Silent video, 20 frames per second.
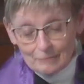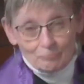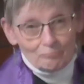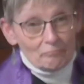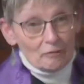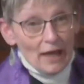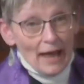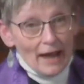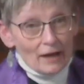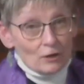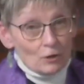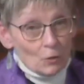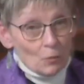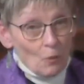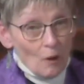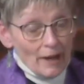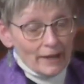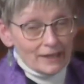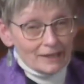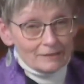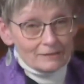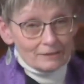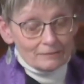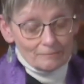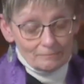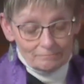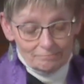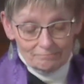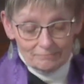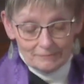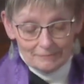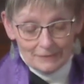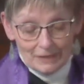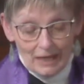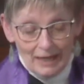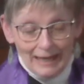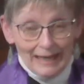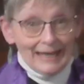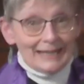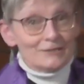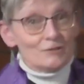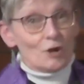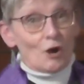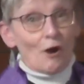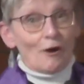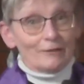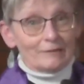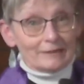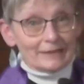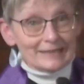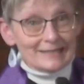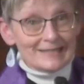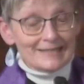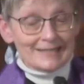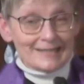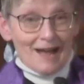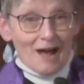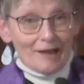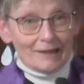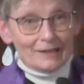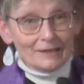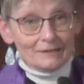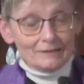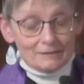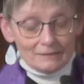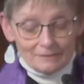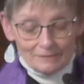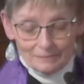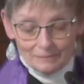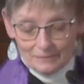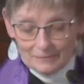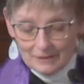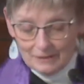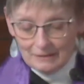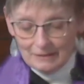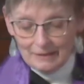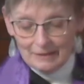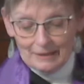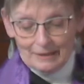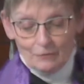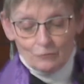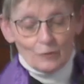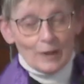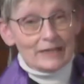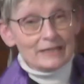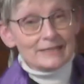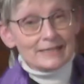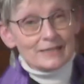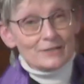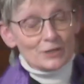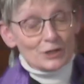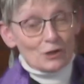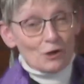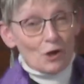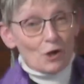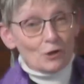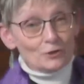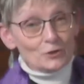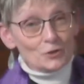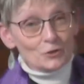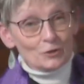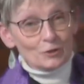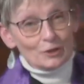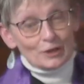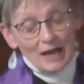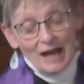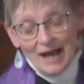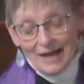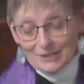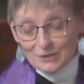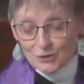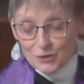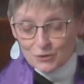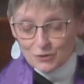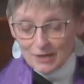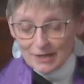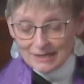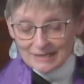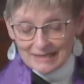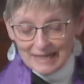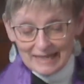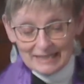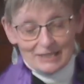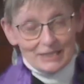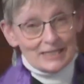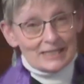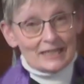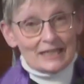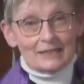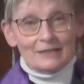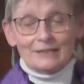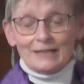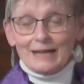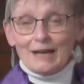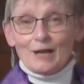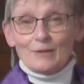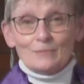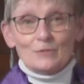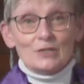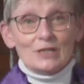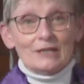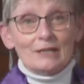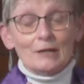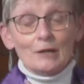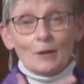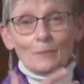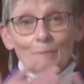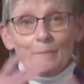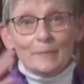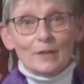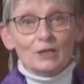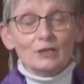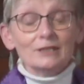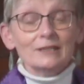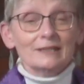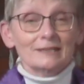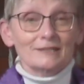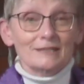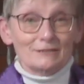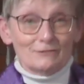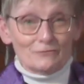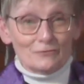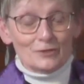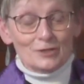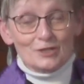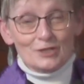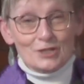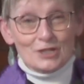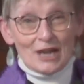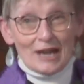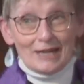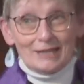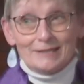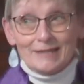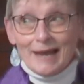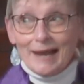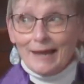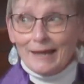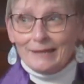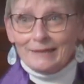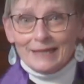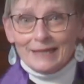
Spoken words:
Black or white, that's hardly solid. Race is a cultural construct, and skin comes in a million different shades, and